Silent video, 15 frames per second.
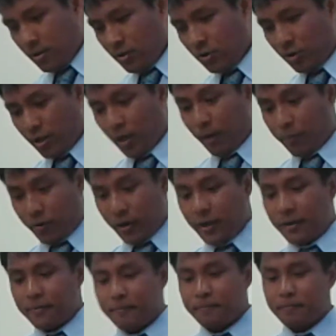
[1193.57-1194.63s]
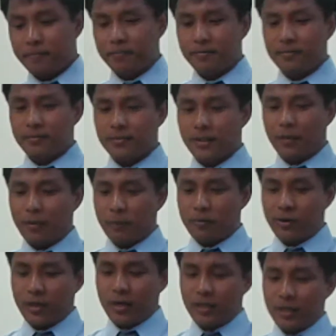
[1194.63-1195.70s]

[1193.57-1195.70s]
Today I pray that my prayer